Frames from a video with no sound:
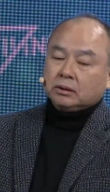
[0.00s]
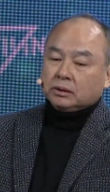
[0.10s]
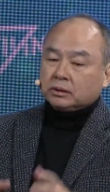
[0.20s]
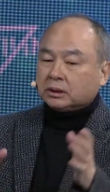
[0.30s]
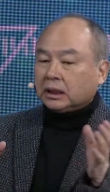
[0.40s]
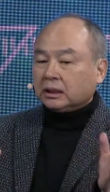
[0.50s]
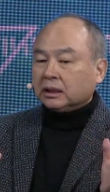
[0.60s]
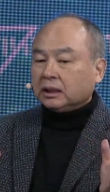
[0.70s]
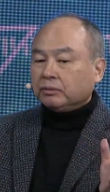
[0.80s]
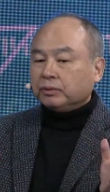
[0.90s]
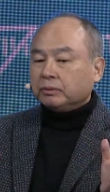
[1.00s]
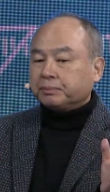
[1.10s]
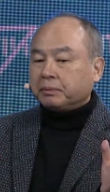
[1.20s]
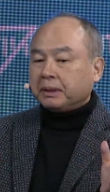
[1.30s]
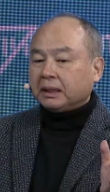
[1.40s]
Stargate will
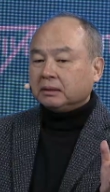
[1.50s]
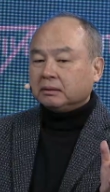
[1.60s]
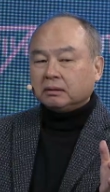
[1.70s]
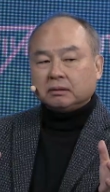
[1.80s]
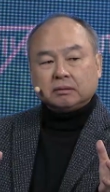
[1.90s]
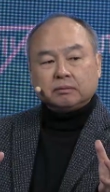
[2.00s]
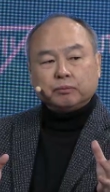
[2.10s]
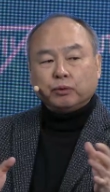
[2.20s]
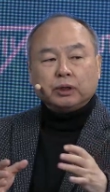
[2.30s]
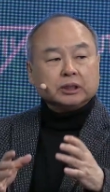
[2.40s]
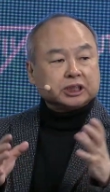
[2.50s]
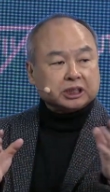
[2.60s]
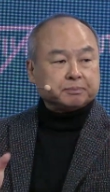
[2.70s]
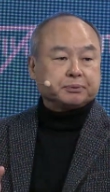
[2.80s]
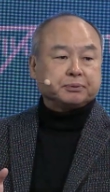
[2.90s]
provide more chip,